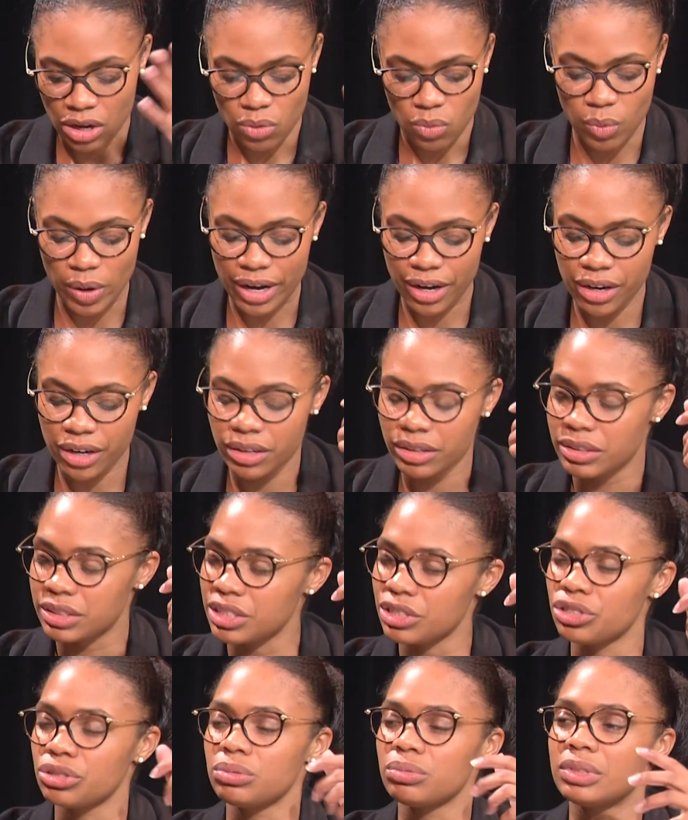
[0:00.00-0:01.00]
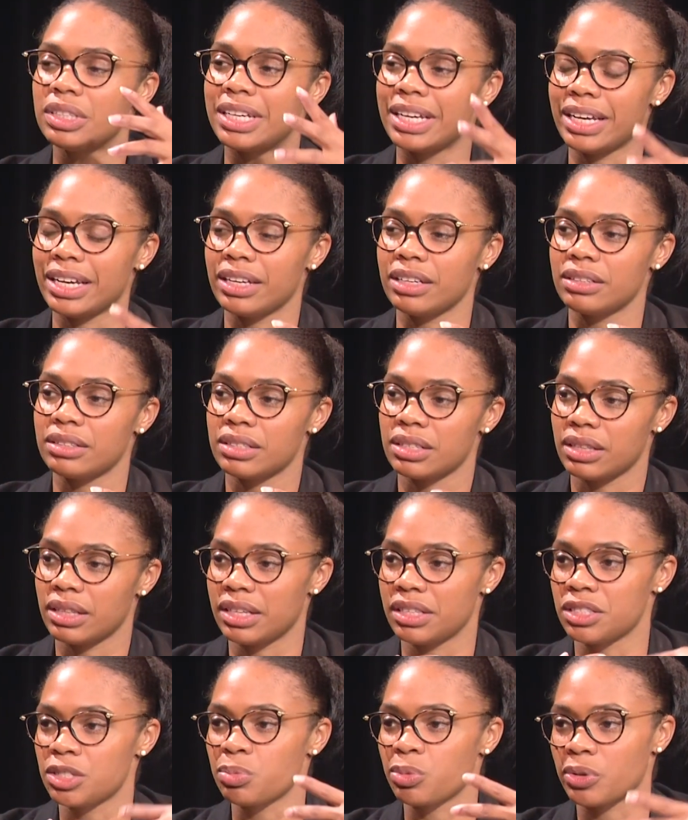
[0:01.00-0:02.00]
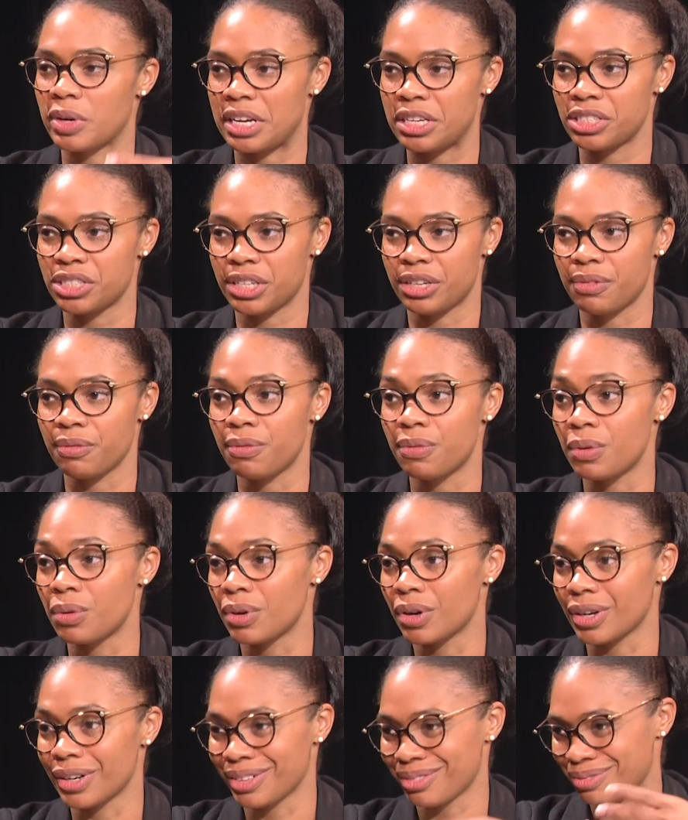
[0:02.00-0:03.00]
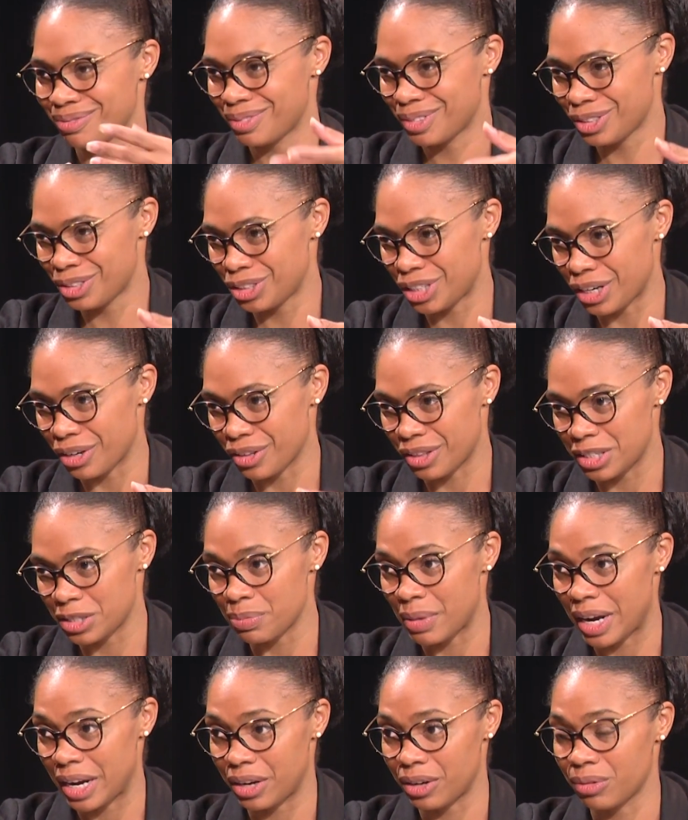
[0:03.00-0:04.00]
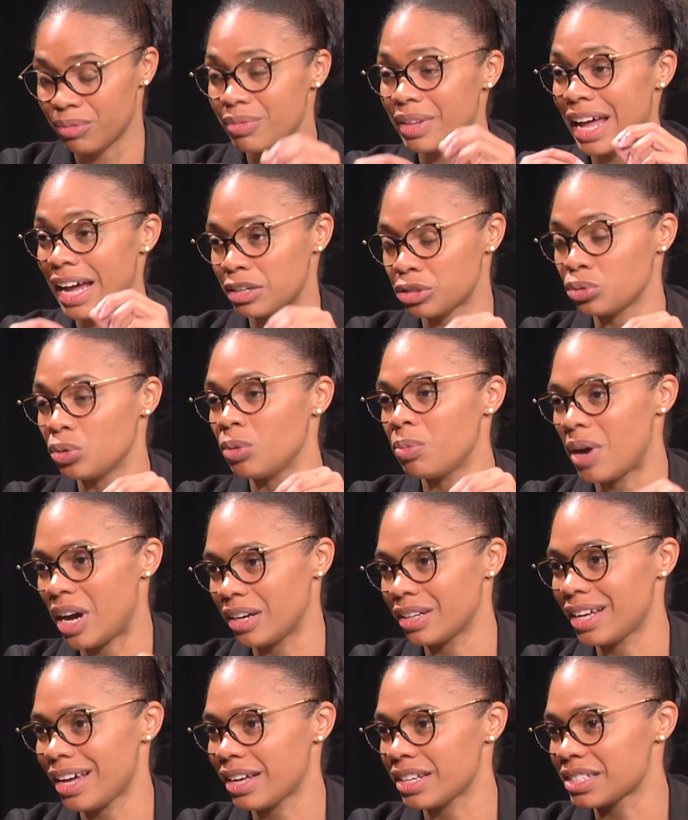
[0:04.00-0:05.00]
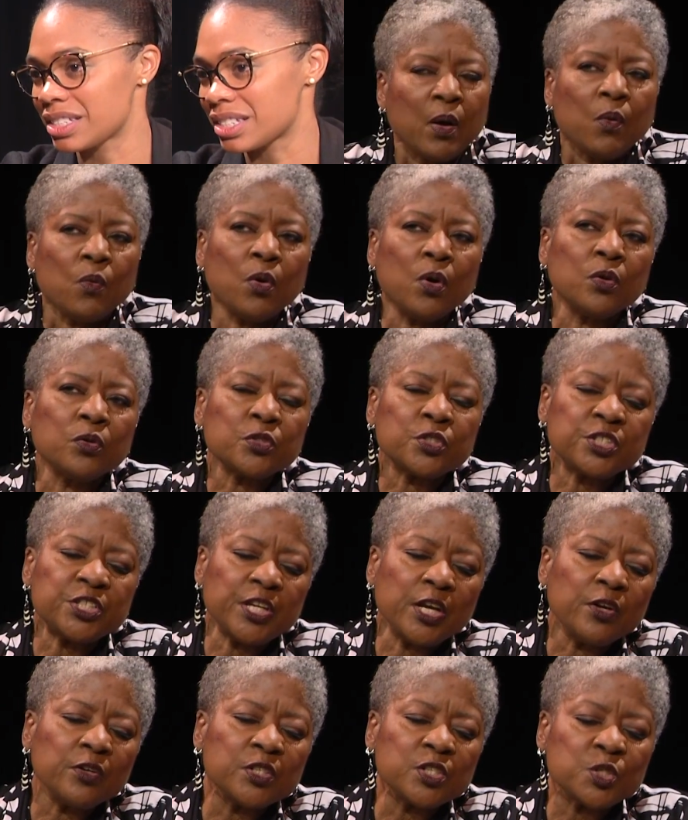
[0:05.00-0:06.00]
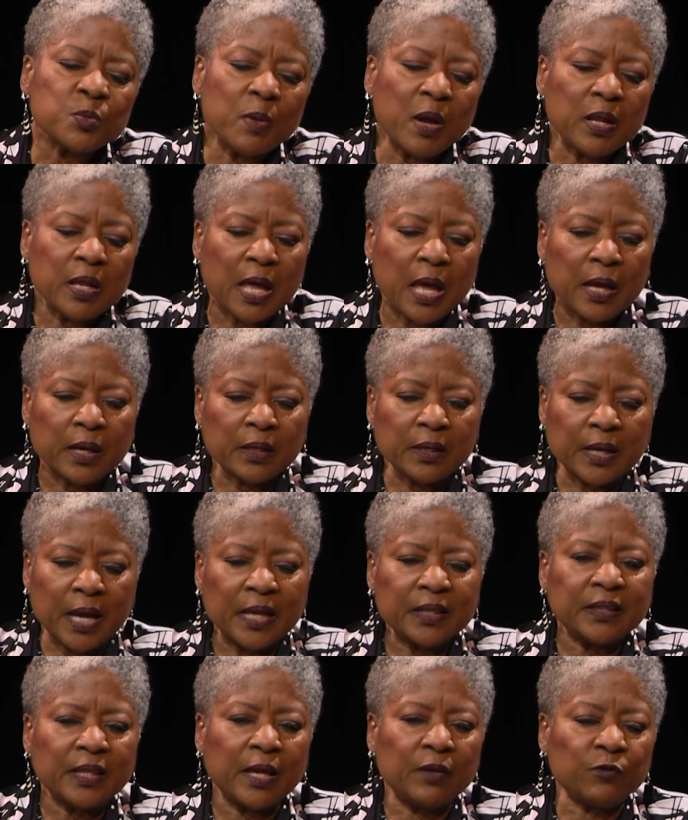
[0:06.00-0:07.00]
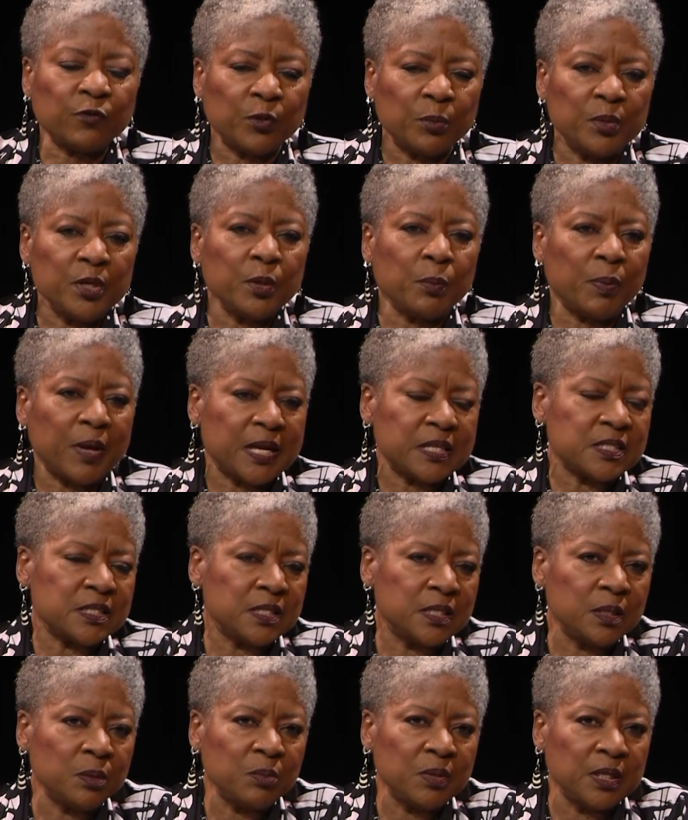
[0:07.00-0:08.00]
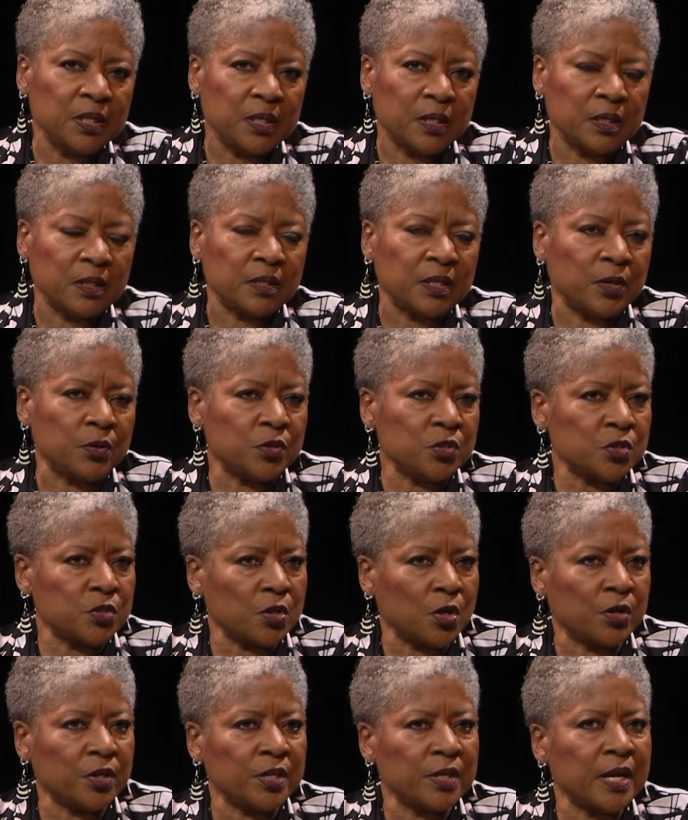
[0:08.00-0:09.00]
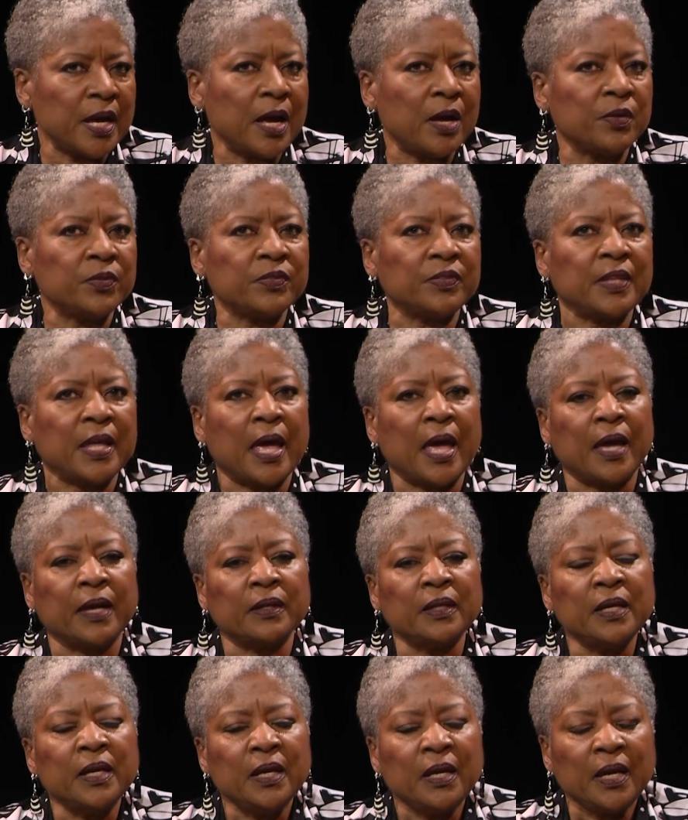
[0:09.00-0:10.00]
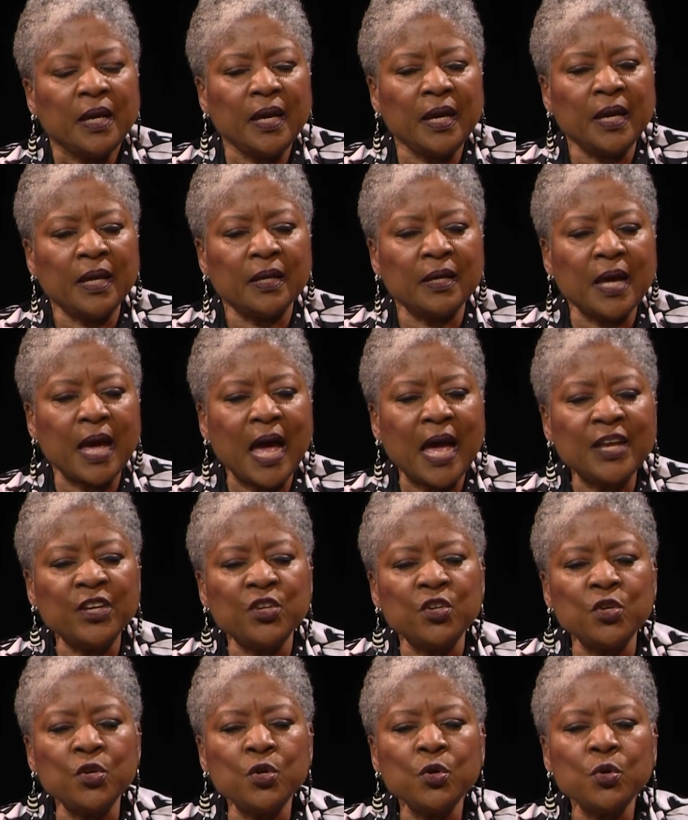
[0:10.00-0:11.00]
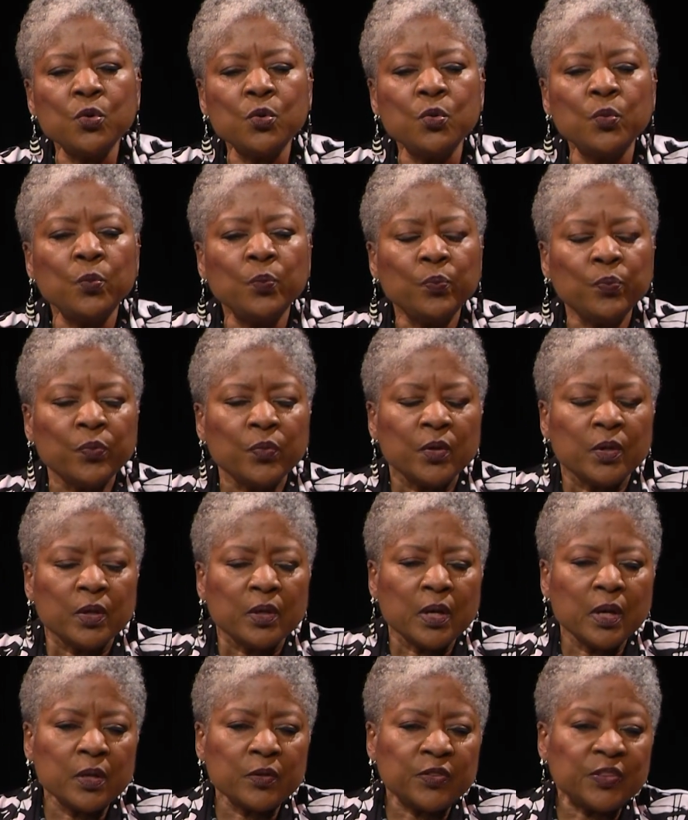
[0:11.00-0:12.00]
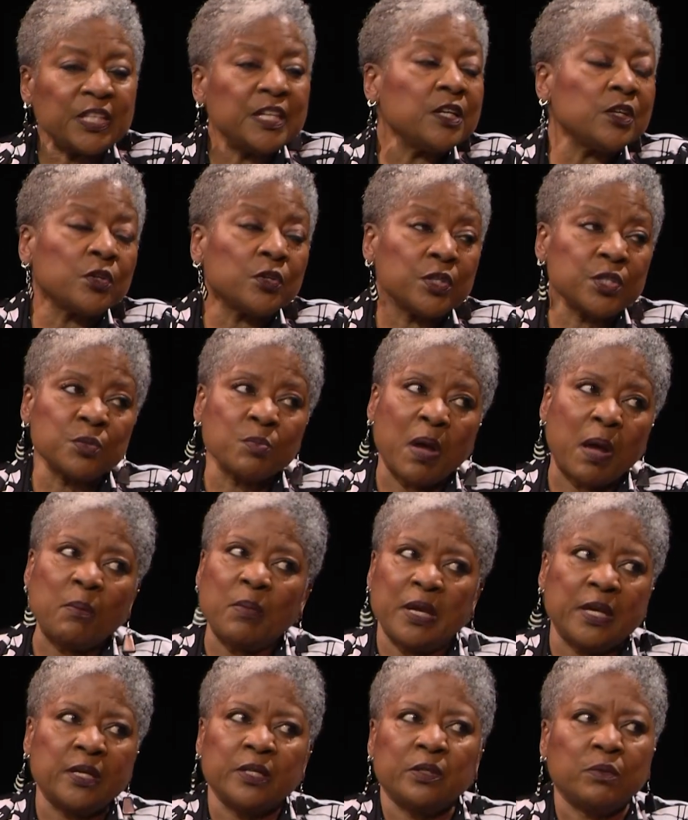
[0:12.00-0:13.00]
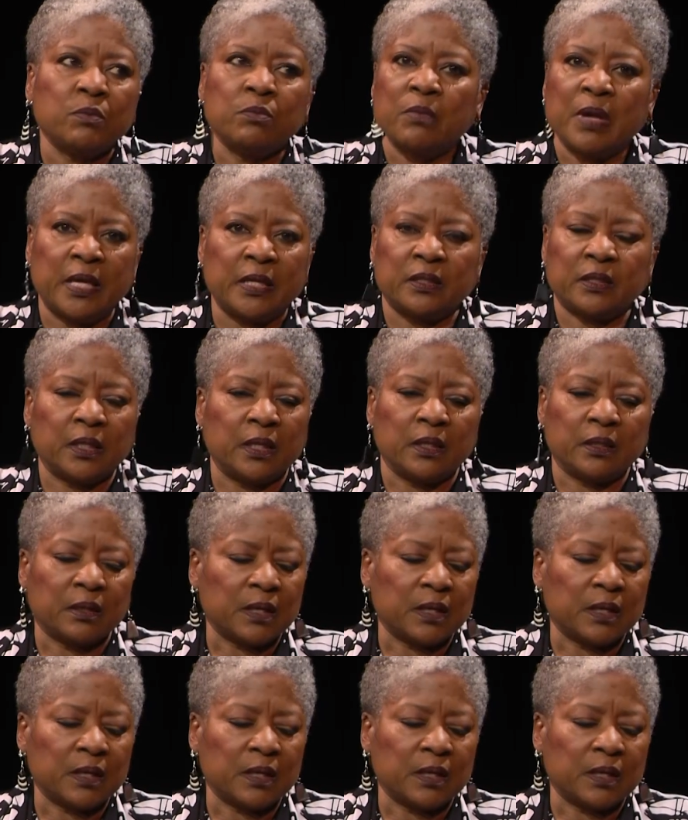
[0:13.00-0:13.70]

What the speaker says: Where did you get the inspiration for Share the Smile, the actual podcast? Well, Sharing the Smile, I got that from here, Pasadena Media. They started out that, and I knew theater is my main thing.